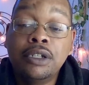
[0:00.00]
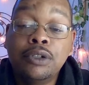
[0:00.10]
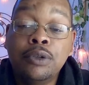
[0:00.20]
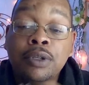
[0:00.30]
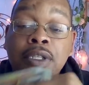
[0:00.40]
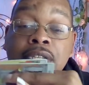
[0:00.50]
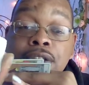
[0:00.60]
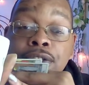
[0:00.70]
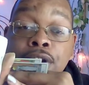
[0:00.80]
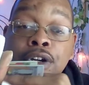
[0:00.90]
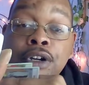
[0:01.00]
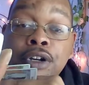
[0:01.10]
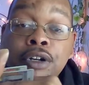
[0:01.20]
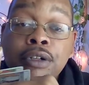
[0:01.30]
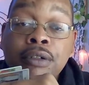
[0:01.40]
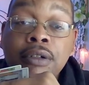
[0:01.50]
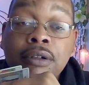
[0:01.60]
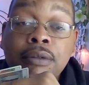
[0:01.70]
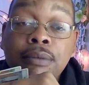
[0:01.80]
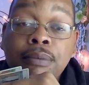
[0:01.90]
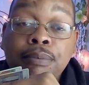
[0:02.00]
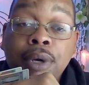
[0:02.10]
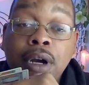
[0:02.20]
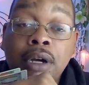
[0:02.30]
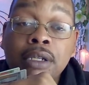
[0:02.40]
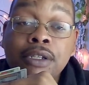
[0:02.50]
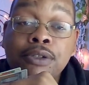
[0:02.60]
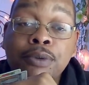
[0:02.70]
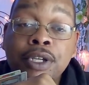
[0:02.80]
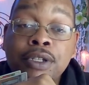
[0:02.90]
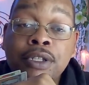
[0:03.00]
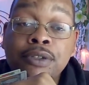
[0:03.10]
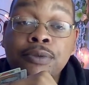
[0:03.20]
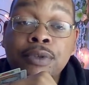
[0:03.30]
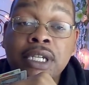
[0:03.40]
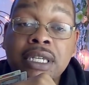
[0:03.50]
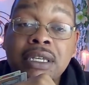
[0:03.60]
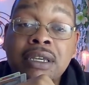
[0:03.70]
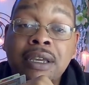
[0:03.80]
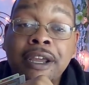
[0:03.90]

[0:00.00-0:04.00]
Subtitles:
due to this third party situation. There's three